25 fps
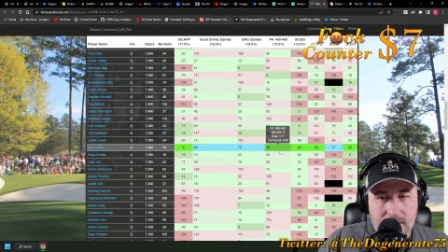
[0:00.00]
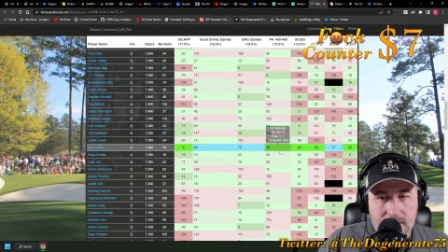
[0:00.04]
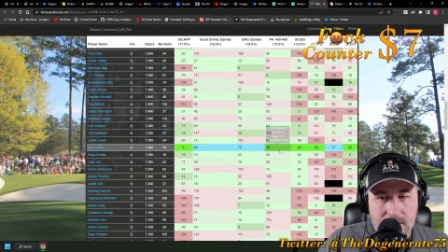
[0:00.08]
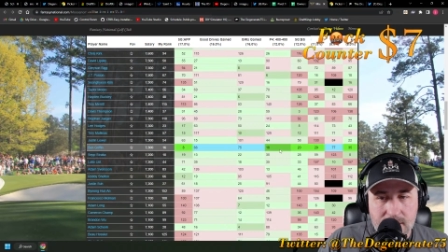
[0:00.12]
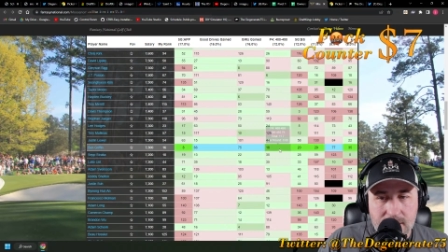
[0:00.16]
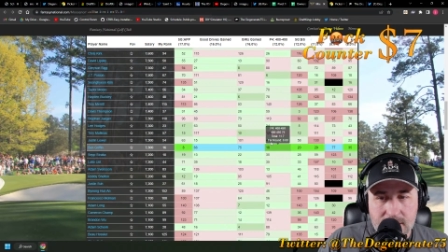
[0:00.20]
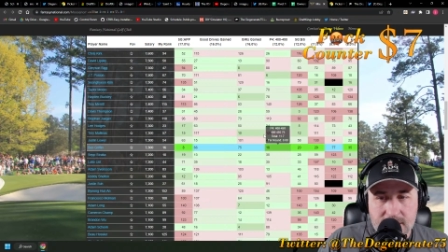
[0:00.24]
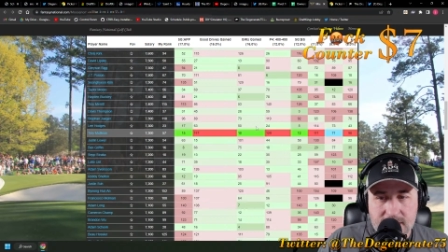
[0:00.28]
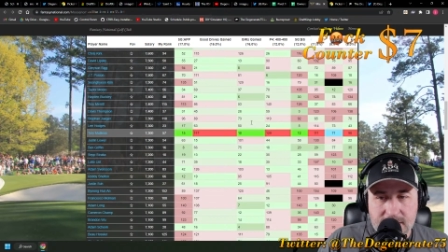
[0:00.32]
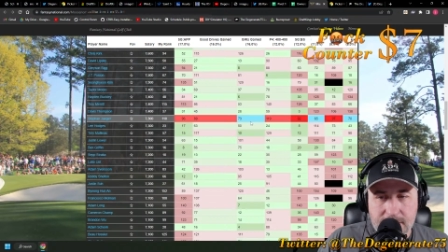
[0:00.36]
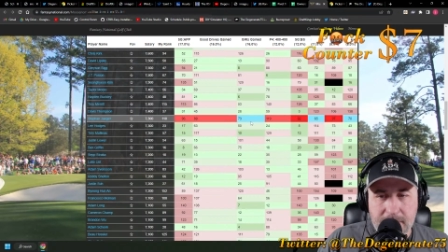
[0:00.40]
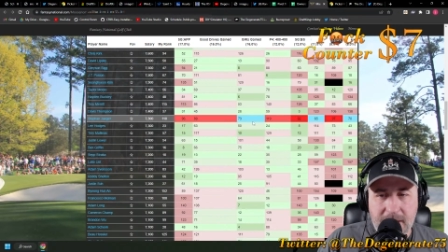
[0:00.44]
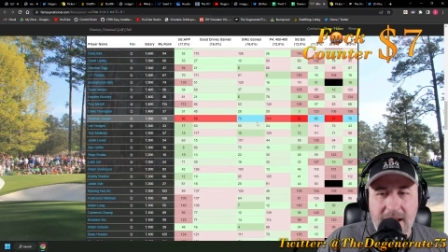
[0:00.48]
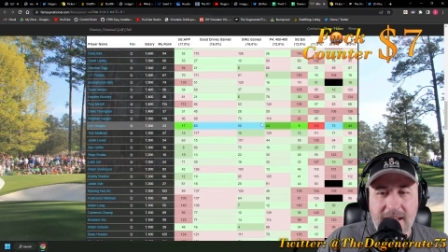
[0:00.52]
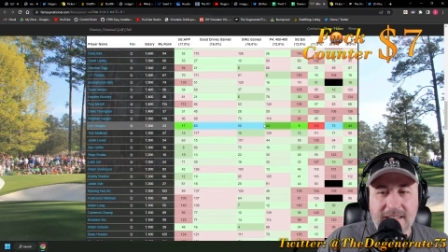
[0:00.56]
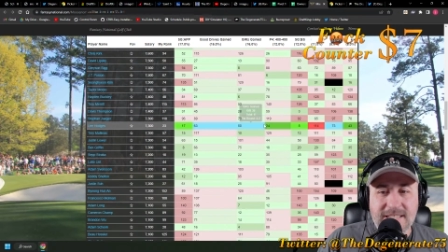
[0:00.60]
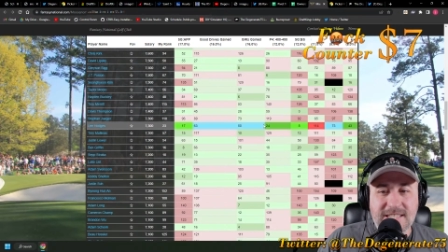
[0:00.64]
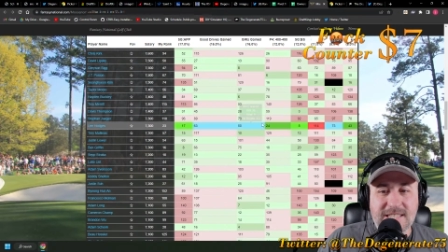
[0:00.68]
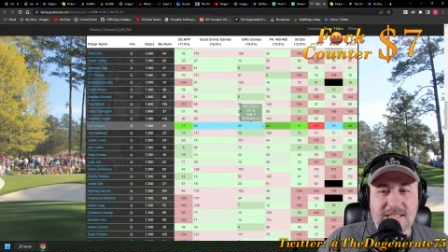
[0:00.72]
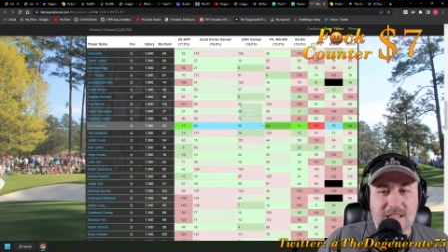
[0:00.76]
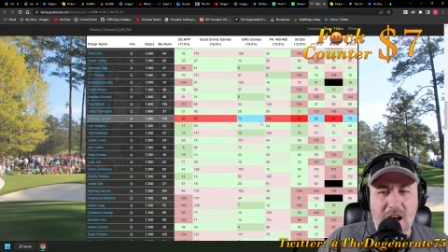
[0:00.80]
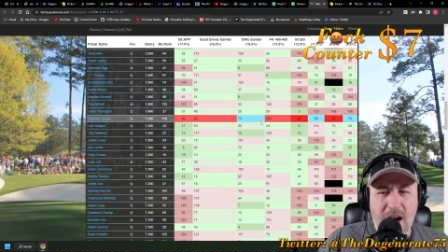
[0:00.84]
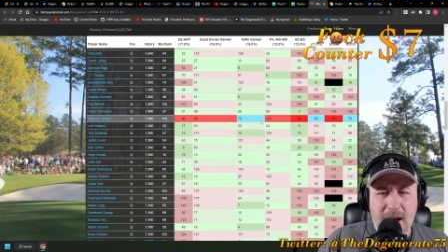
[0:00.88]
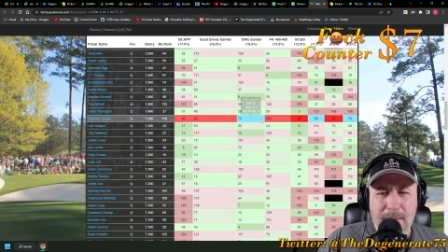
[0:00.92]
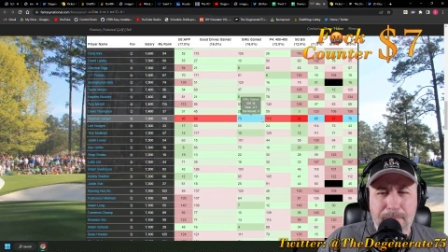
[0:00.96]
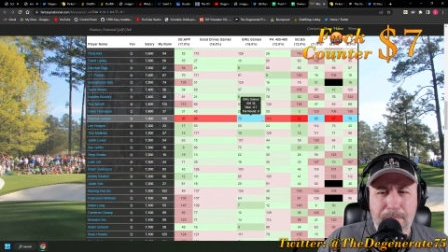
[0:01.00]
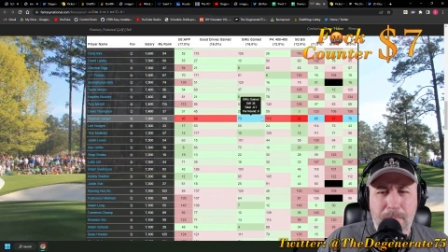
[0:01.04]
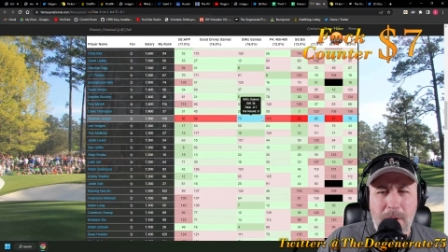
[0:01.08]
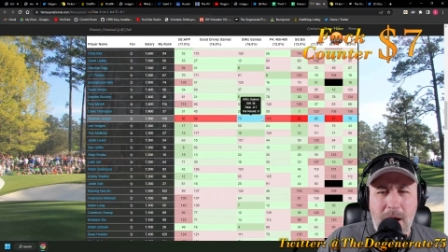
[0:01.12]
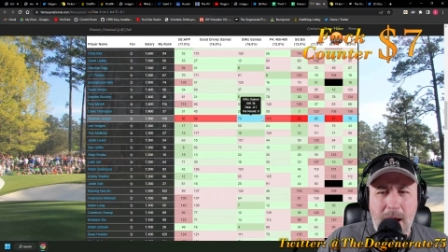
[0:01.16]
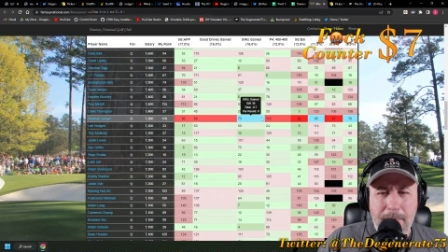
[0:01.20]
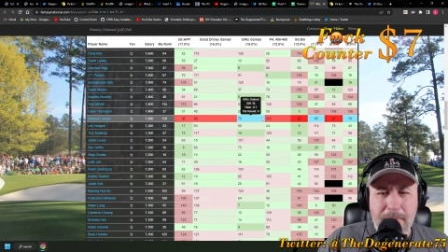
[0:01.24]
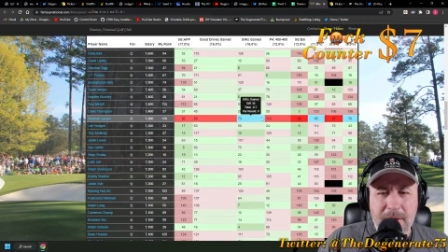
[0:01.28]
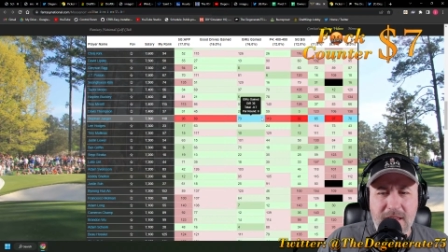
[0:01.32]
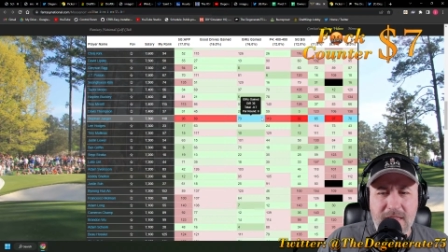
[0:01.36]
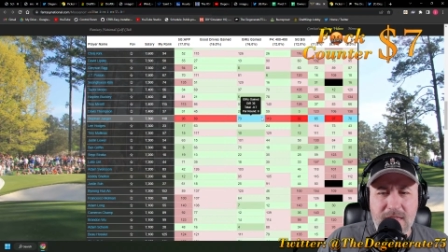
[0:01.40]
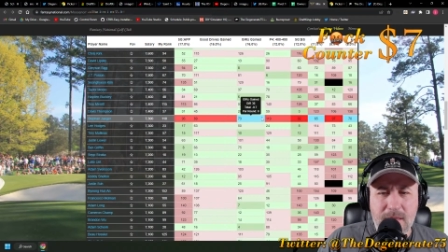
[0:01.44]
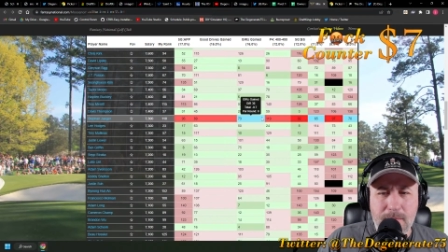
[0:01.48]
Some guys not
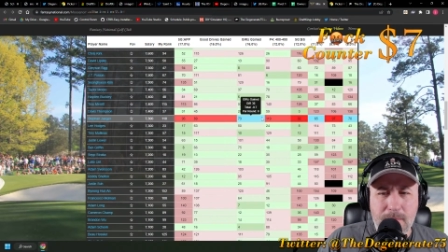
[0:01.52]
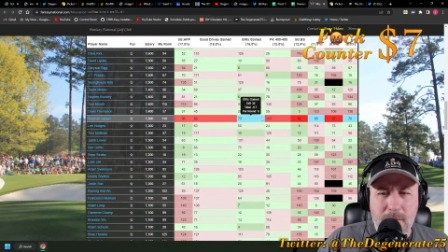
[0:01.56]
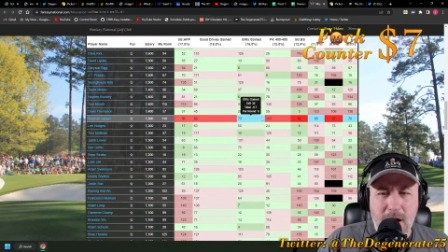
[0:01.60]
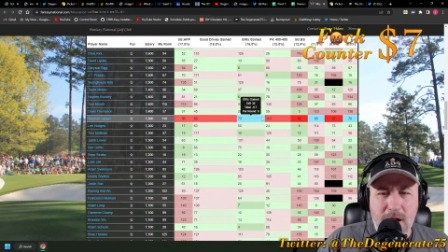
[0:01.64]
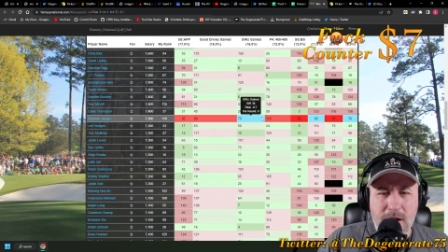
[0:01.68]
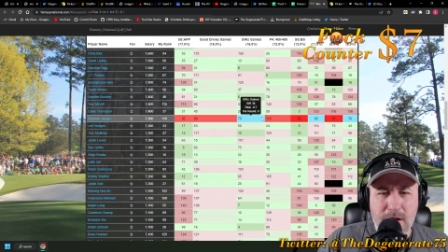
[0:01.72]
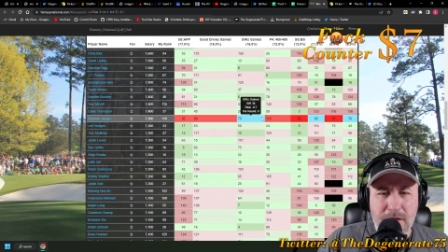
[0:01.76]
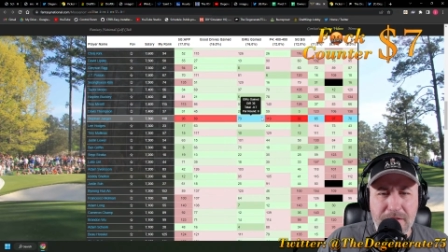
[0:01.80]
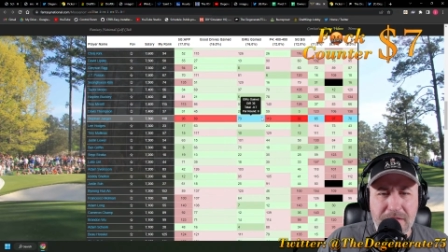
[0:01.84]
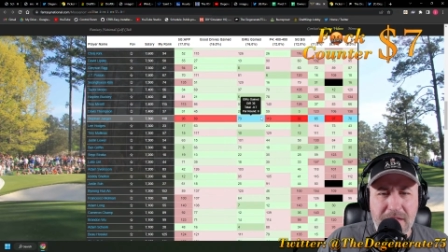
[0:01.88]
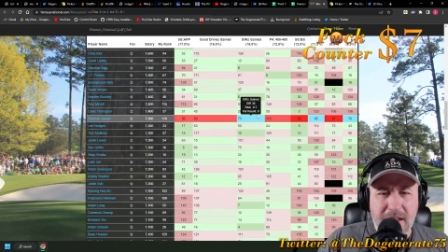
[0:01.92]
popping in the model